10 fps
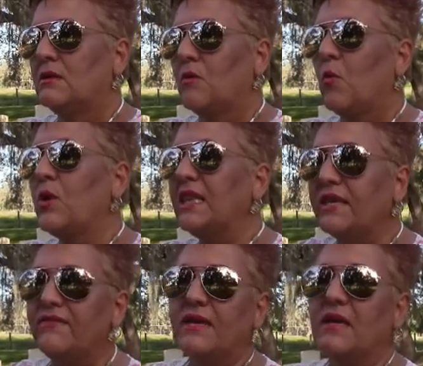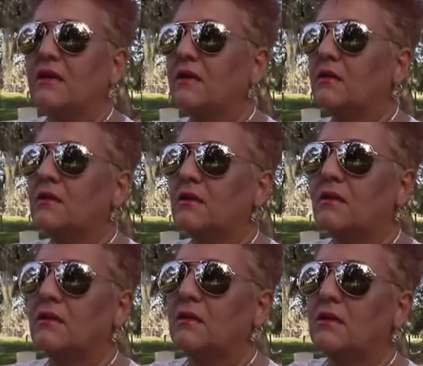reliving
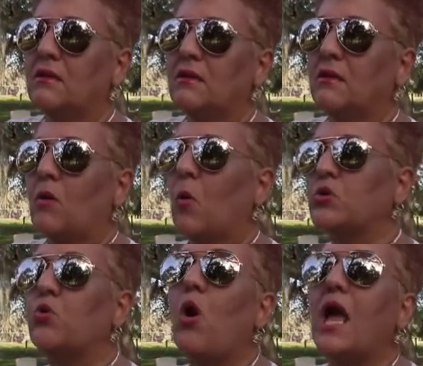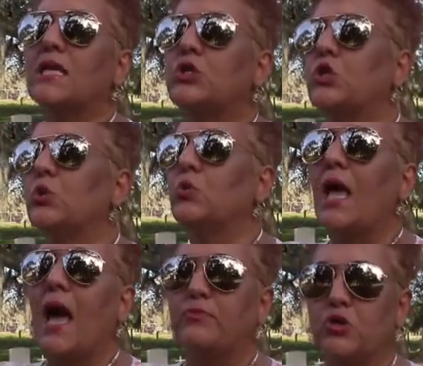or trying to
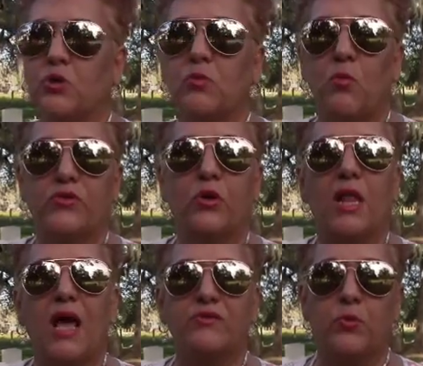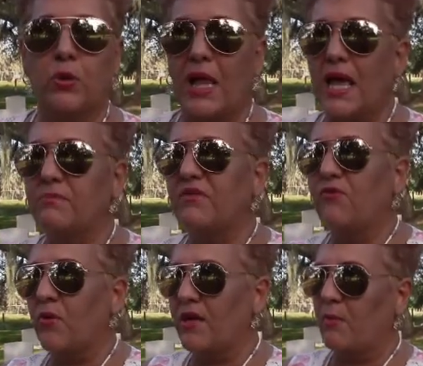capture what their lives were like
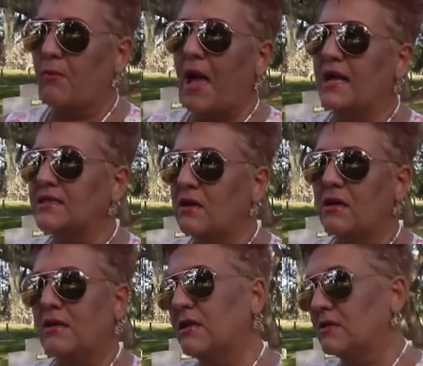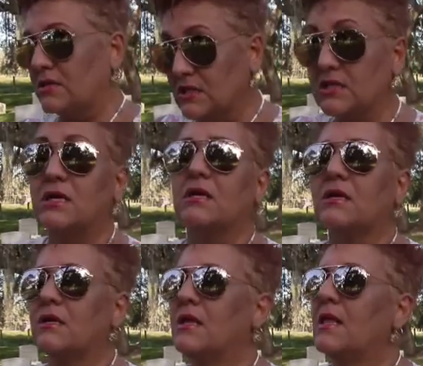before they were passed on and they just
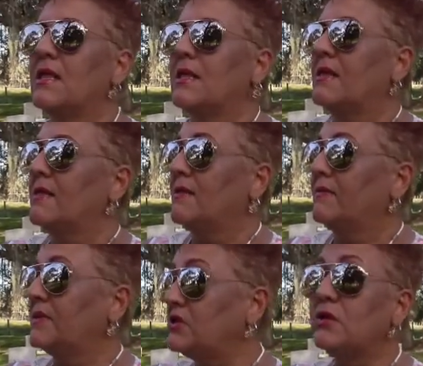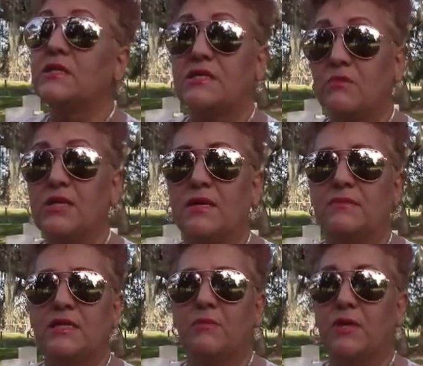stuck. They're still on the same
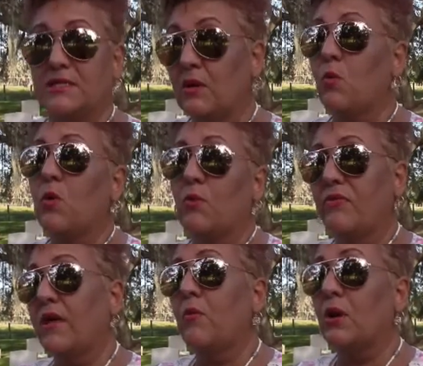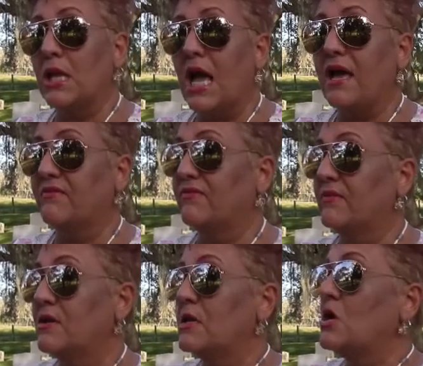timetable as they were when they were alive,
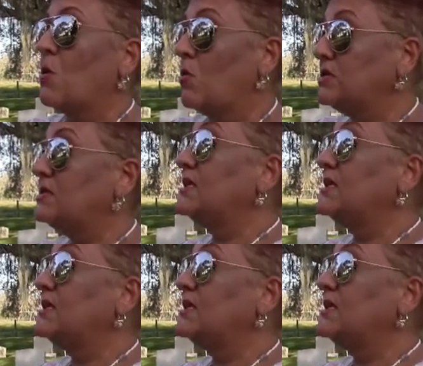which is